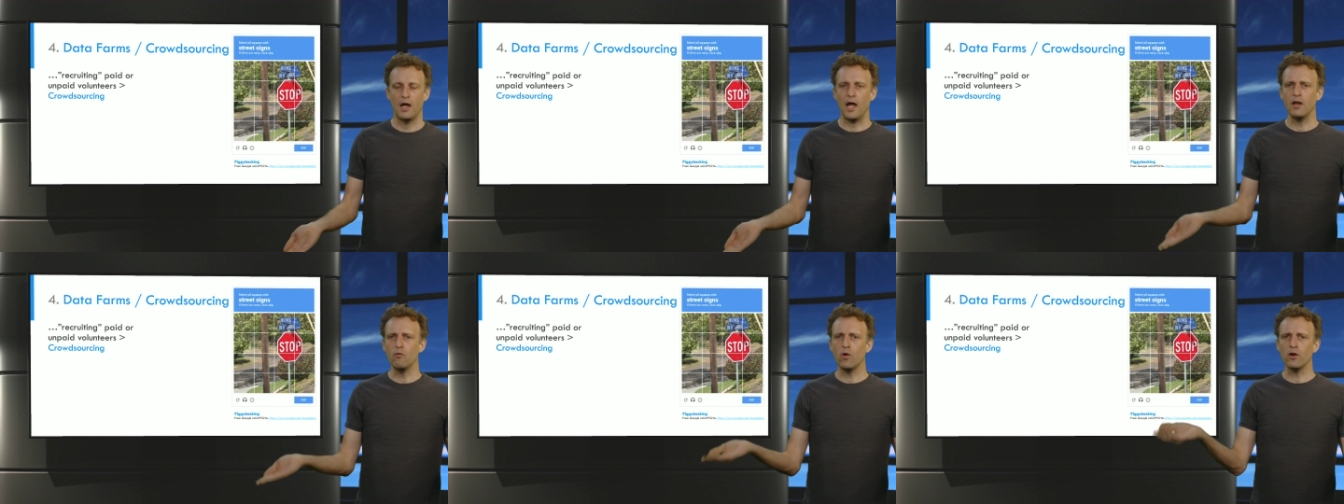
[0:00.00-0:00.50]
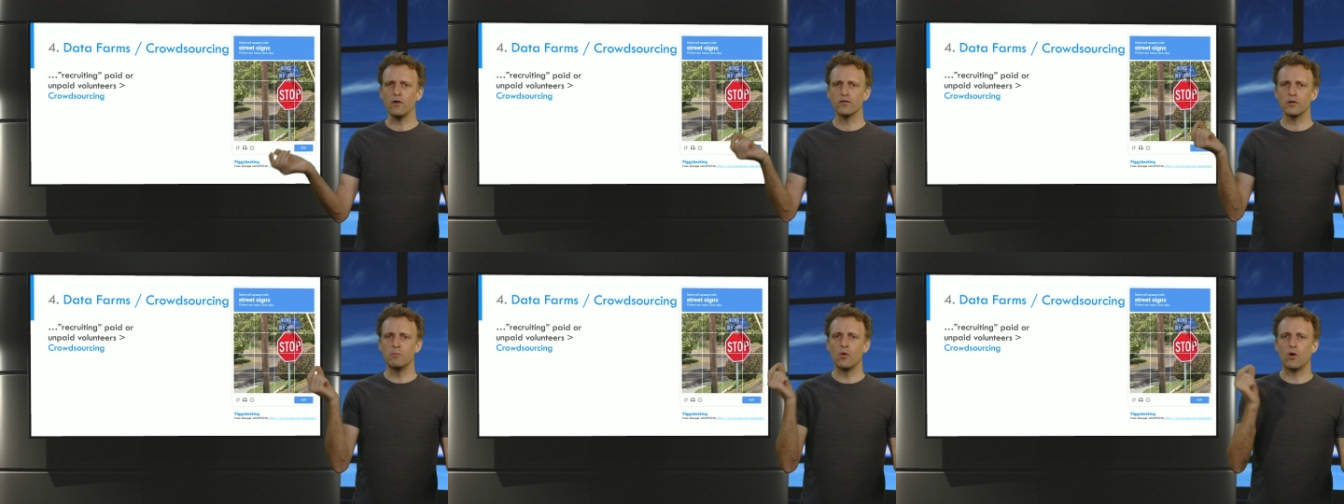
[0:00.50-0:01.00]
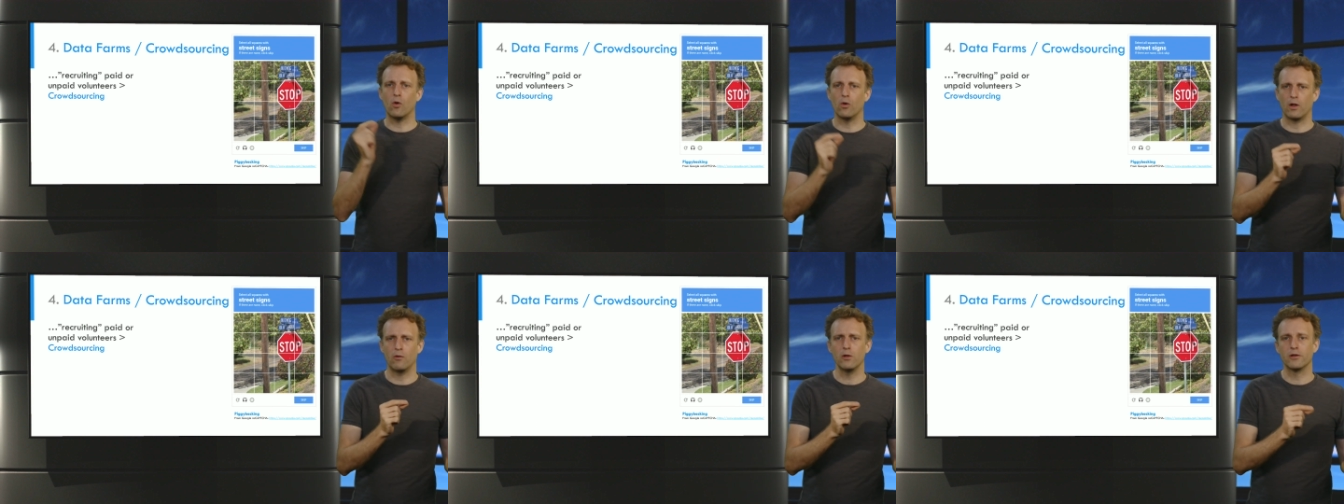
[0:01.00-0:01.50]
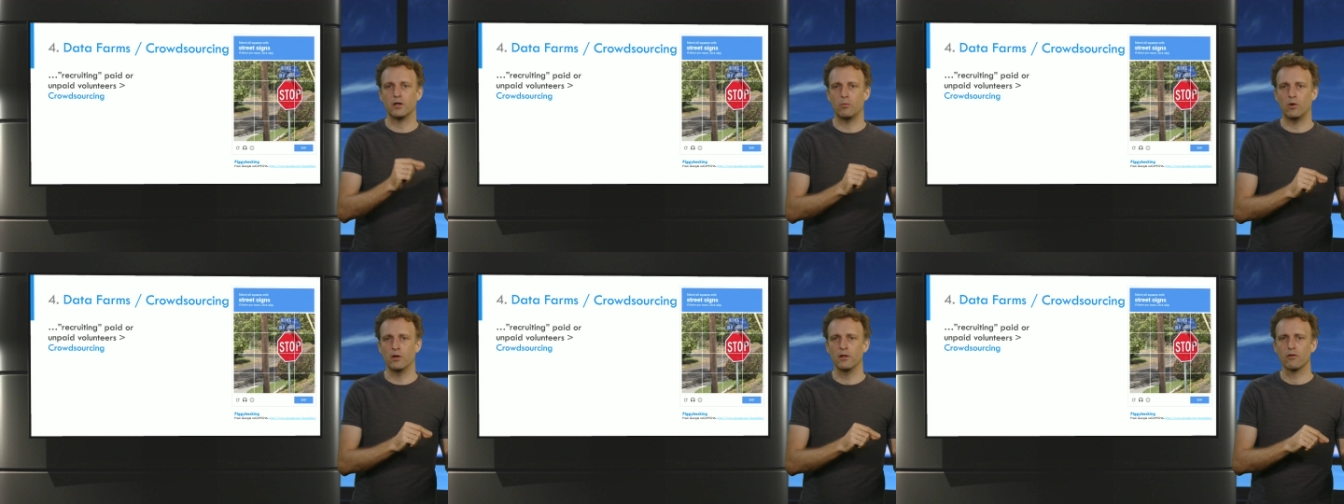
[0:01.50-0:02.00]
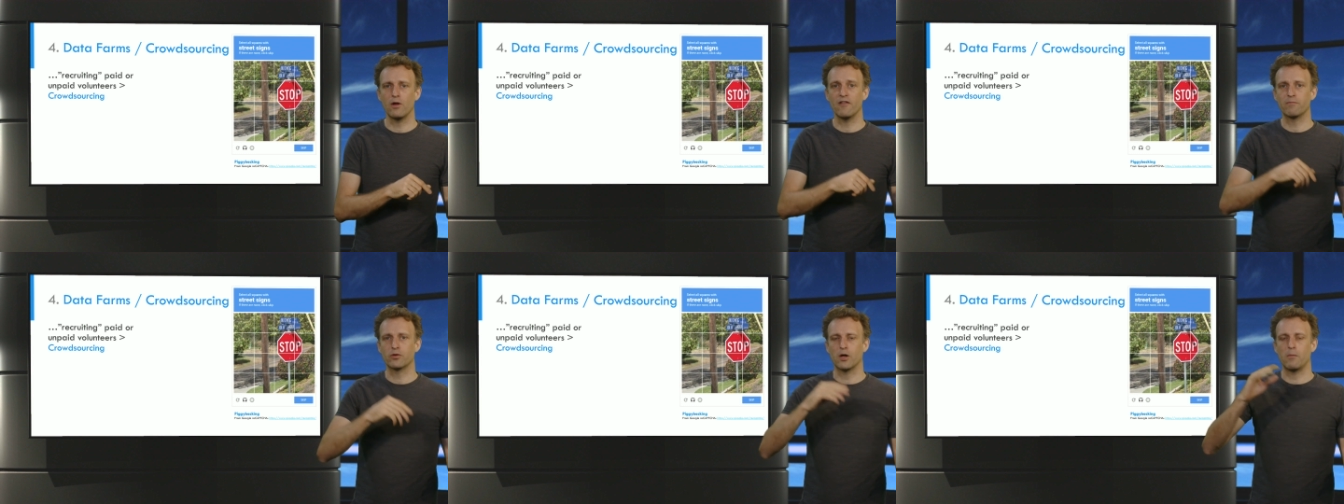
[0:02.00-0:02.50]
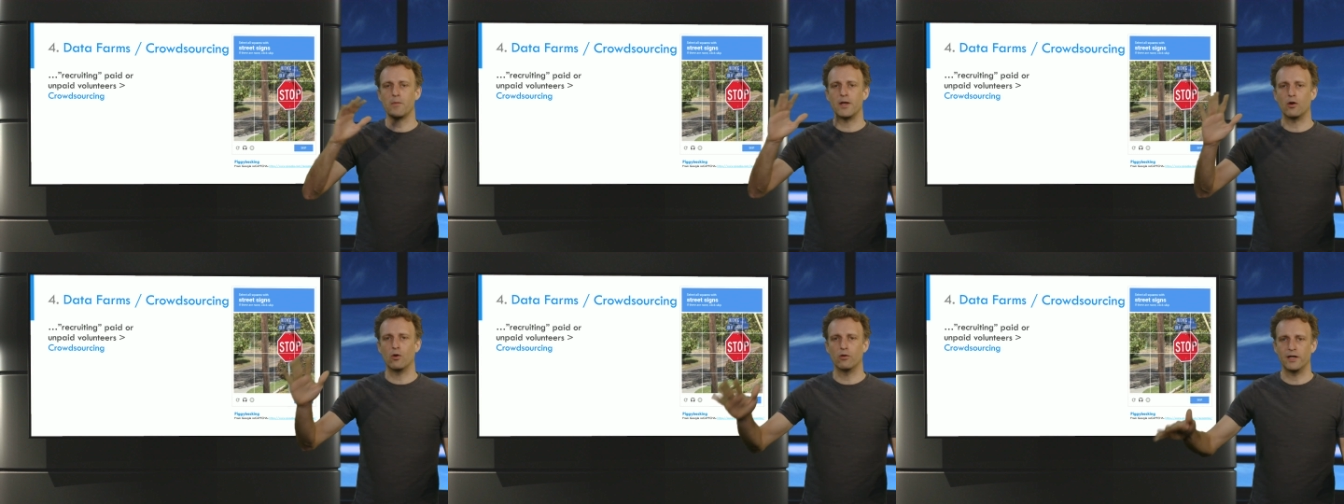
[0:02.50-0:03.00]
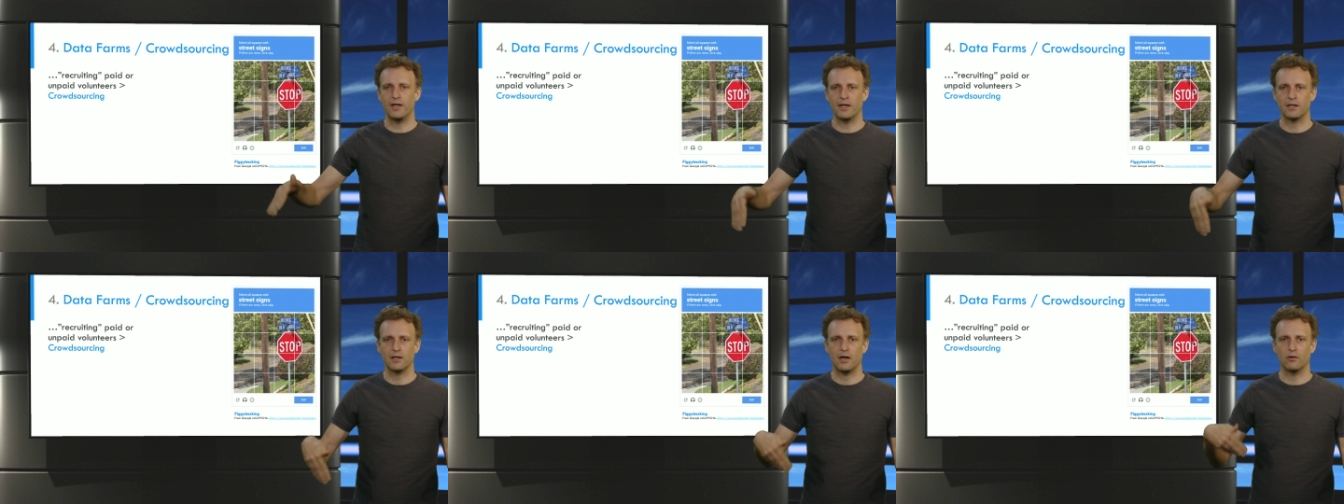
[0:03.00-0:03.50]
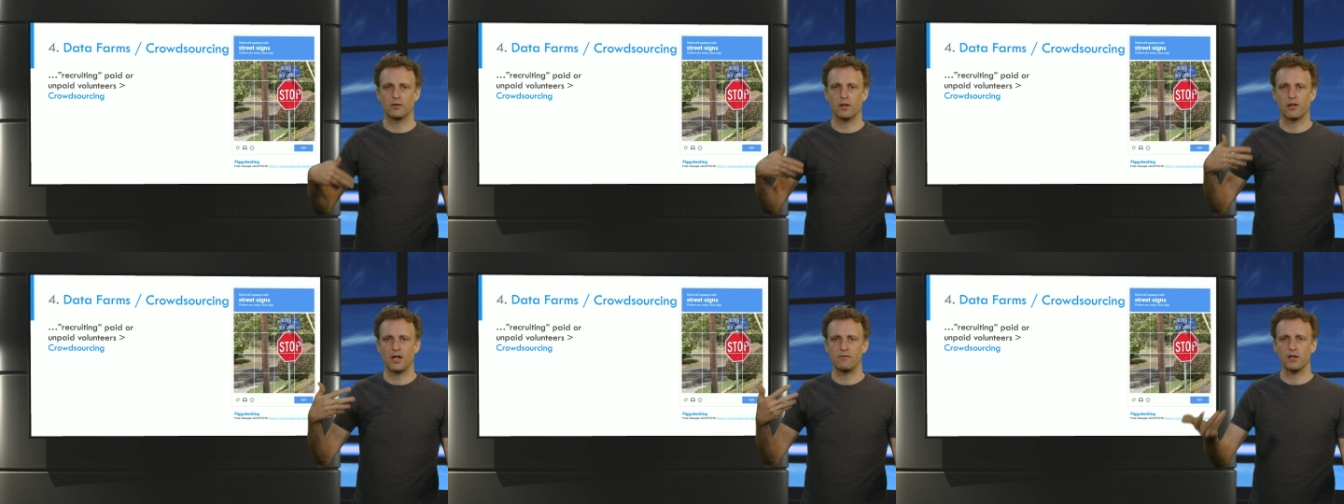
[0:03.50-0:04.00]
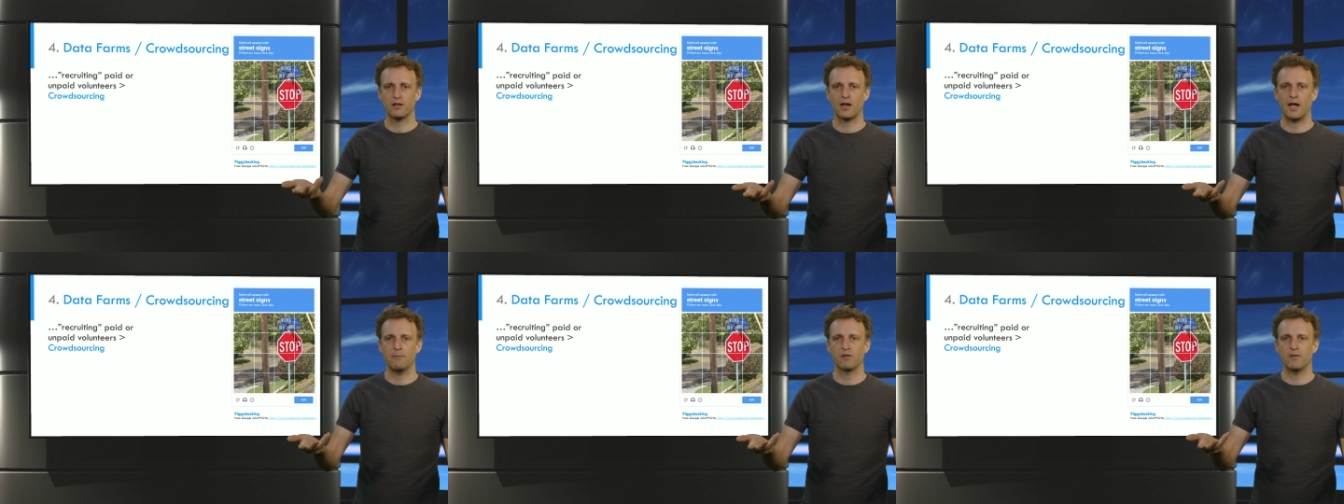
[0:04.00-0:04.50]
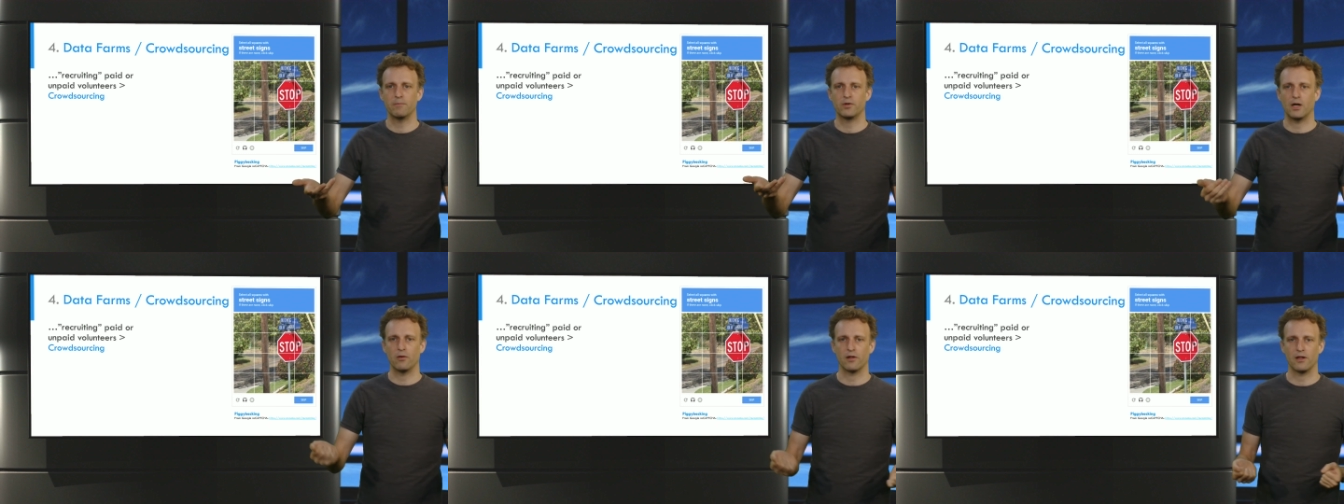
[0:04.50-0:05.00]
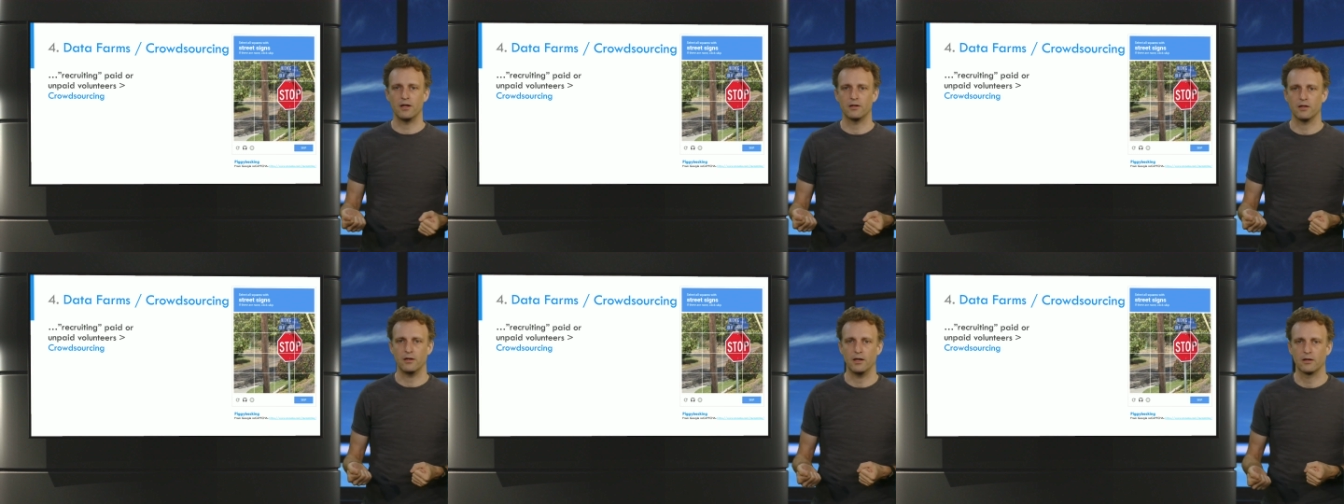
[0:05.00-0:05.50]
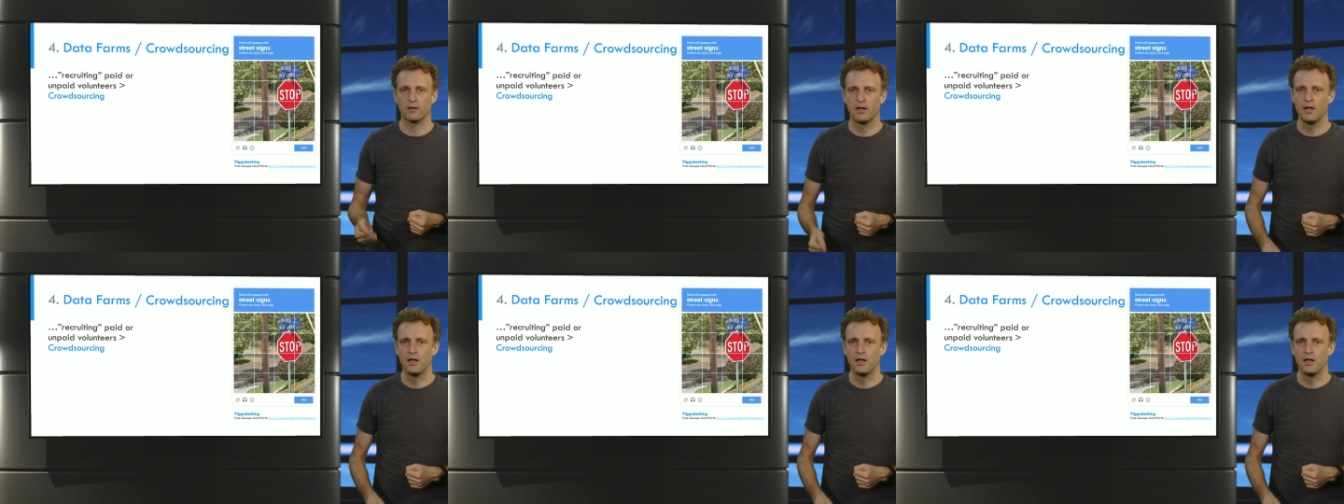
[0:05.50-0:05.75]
and one of the more older ones you have probably already encountered several times when browsing the internet.